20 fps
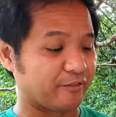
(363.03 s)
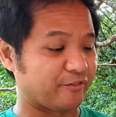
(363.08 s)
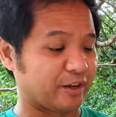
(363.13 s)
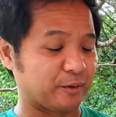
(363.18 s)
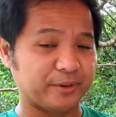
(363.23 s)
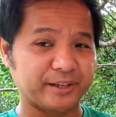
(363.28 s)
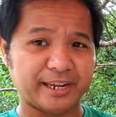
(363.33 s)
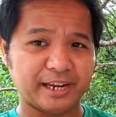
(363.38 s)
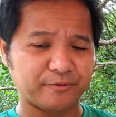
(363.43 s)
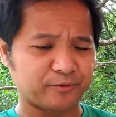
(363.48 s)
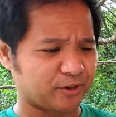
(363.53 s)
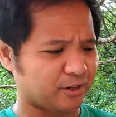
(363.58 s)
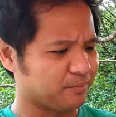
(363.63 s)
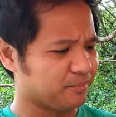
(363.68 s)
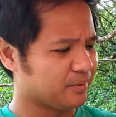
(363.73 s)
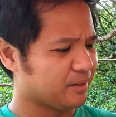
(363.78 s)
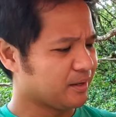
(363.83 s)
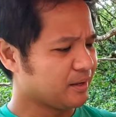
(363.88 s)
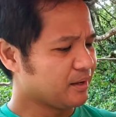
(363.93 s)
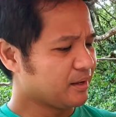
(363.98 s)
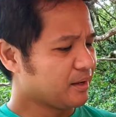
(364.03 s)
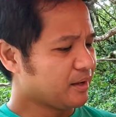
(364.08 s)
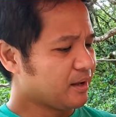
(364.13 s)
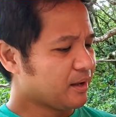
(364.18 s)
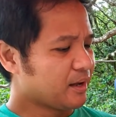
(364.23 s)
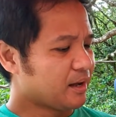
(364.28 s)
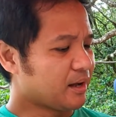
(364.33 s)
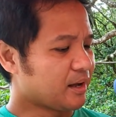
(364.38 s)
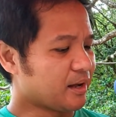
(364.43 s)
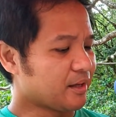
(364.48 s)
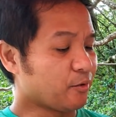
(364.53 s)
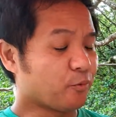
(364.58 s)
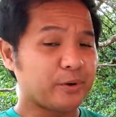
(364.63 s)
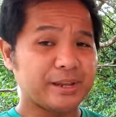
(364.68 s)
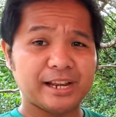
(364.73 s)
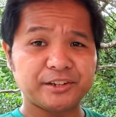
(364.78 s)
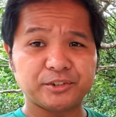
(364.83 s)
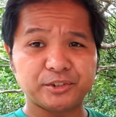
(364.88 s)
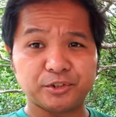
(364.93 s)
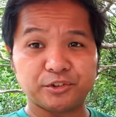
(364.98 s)
my family came from,
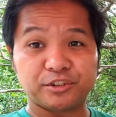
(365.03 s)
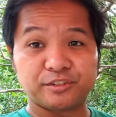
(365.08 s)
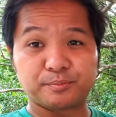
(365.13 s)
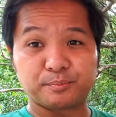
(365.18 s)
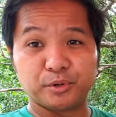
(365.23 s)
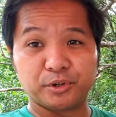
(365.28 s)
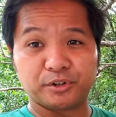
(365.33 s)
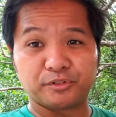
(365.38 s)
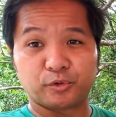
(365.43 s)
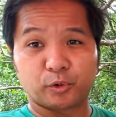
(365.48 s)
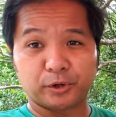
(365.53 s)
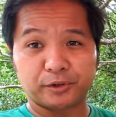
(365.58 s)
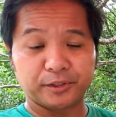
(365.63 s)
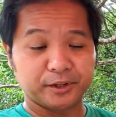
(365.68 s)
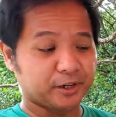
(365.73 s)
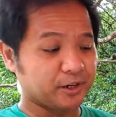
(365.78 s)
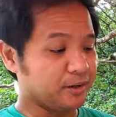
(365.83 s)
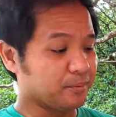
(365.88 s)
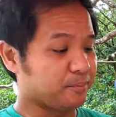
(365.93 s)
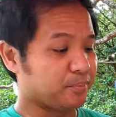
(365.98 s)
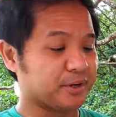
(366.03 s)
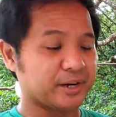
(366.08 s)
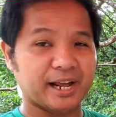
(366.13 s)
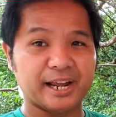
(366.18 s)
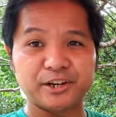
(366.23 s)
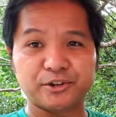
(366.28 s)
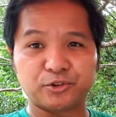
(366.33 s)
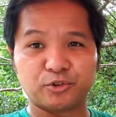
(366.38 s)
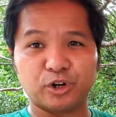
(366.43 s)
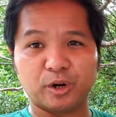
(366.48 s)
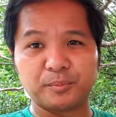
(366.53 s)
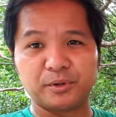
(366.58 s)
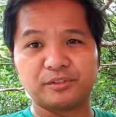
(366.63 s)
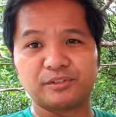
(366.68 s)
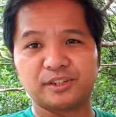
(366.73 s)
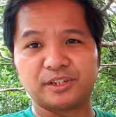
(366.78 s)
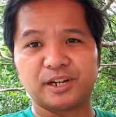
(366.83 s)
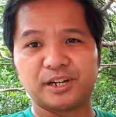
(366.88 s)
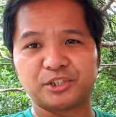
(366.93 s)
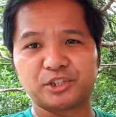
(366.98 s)
we actually use spoon and fork there, but I grew up
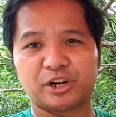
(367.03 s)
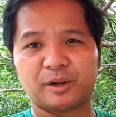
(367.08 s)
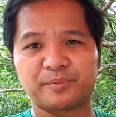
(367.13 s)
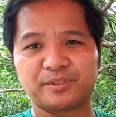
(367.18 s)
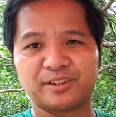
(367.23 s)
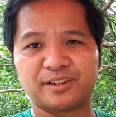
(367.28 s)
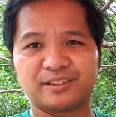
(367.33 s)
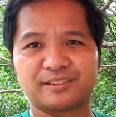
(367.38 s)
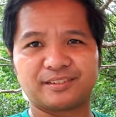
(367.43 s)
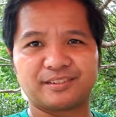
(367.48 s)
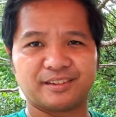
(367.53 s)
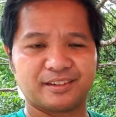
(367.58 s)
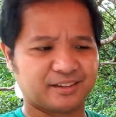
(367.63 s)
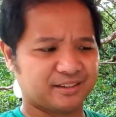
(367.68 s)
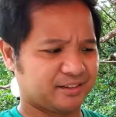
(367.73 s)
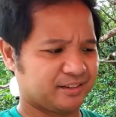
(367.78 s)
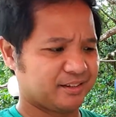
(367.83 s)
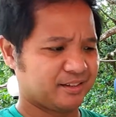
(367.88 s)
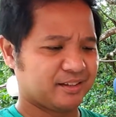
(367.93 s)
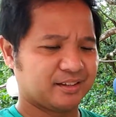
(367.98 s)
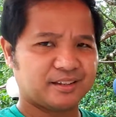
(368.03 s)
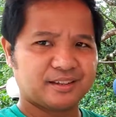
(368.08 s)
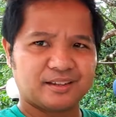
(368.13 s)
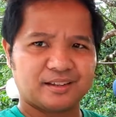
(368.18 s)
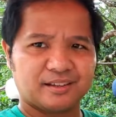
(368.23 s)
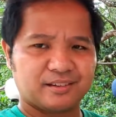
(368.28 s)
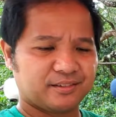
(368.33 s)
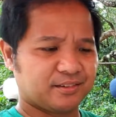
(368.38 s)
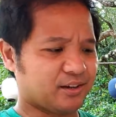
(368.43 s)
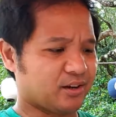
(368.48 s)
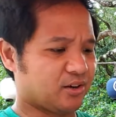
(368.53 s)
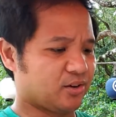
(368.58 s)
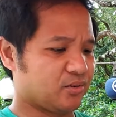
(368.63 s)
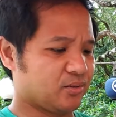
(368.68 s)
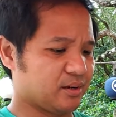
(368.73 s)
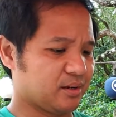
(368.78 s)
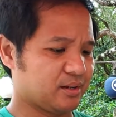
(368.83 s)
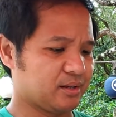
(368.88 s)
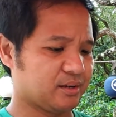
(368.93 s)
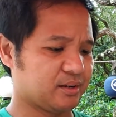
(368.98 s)
using chopsticks.
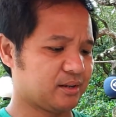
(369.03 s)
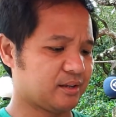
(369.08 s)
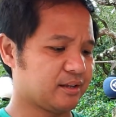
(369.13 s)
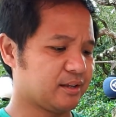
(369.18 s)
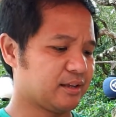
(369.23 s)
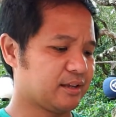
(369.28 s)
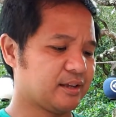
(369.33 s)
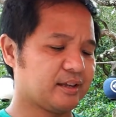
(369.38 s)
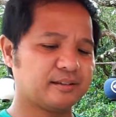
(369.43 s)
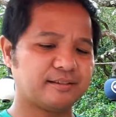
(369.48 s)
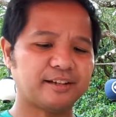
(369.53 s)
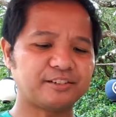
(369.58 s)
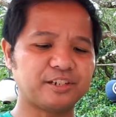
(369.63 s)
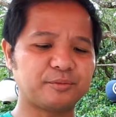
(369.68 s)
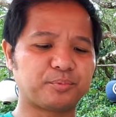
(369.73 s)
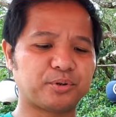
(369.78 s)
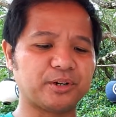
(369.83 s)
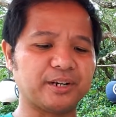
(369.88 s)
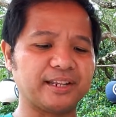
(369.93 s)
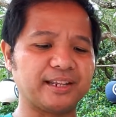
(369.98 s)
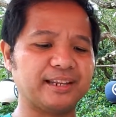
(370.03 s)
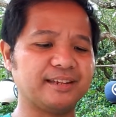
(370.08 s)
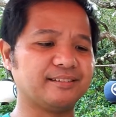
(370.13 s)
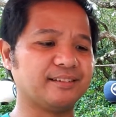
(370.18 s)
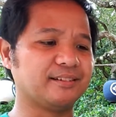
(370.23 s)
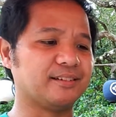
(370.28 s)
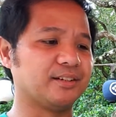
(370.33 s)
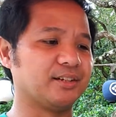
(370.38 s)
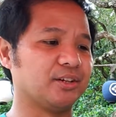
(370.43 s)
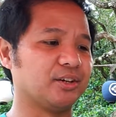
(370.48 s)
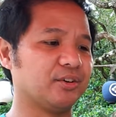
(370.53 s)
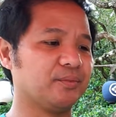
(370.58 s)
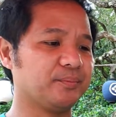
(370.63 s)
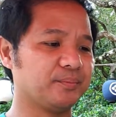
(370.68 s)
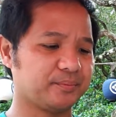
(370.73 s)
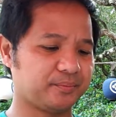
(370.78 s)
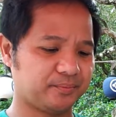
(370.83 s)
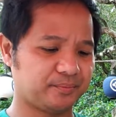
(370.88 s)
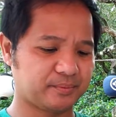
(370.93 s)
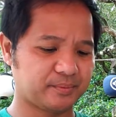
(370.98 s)
So, it's actually pretty easy to do.
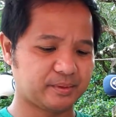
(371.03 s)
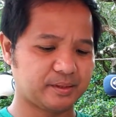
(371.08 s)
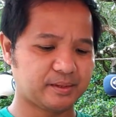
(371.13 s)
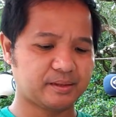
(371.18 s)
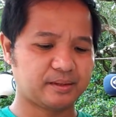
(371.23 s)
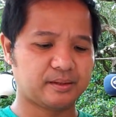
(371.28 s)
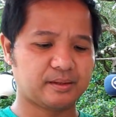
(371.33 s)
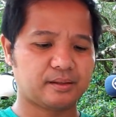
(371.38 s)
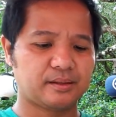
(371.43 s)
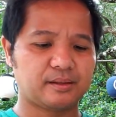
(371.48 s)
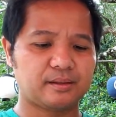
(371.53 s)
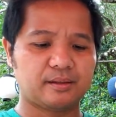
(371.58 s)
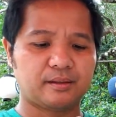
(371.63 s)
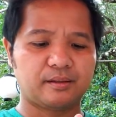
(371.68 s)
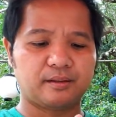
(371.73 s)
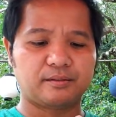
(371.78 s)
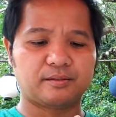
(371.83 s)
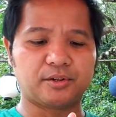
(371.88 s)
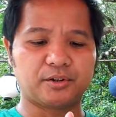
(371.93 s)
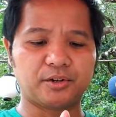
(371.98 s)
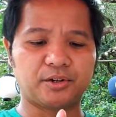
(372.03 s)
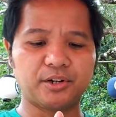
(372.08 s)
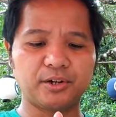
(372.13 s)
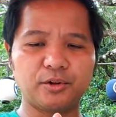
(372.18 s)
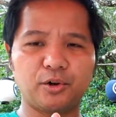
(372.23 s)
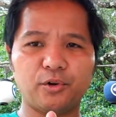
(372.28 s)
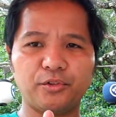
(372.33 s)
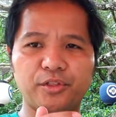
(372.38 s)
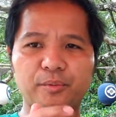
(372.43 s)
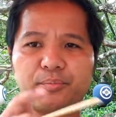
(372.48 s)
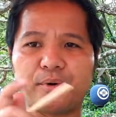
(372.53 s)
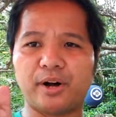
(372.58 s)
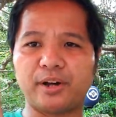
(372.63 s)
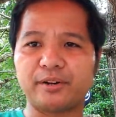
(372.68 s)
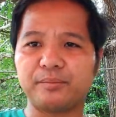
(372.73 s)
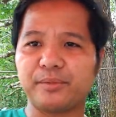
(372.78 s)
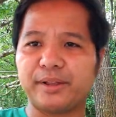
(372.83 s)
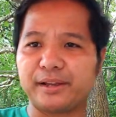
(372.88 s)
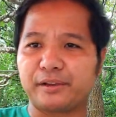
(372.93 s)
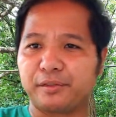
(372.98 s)
So, you're gonna hold the
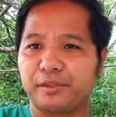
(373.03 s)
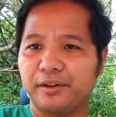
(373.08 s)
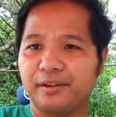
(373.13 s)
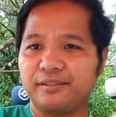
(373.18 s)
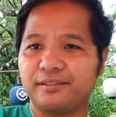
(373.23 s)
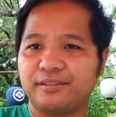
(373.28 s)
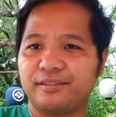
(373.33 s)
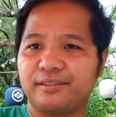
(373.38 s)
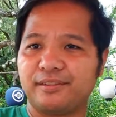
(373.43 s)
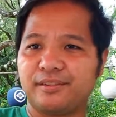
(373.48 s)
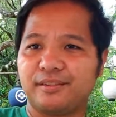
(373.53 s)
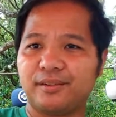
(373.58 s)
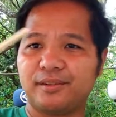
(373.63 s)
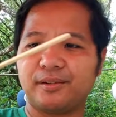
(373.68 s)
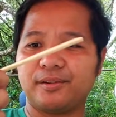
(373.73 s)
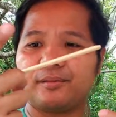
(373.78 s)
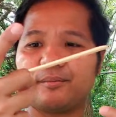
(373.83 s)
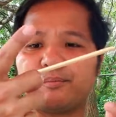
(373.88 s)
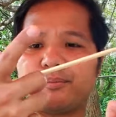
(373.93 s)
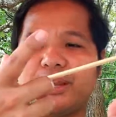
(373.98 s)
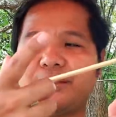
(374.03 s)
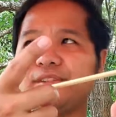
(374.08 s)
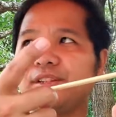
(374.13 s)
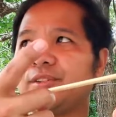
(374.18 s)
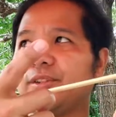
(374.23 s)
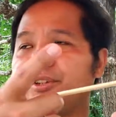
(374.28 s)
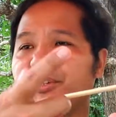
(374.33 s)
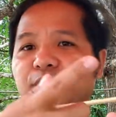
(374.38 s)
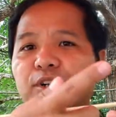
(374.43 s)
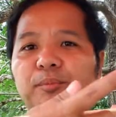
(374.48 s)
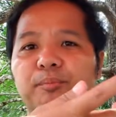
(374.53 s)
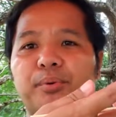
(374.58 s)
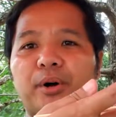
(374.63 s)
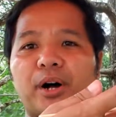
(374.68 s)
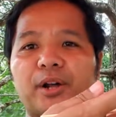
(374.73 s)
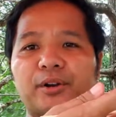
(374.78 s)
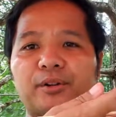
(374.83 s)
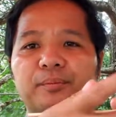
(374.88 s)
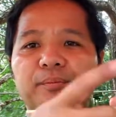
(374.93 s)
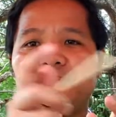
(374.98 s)
bottom like this. Basically, your
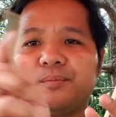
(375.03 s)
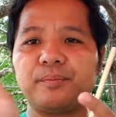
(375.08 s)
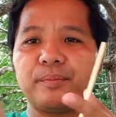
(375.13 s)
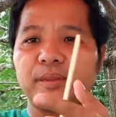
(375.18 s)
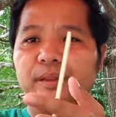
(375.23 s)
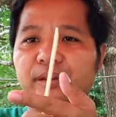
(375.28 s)
bottom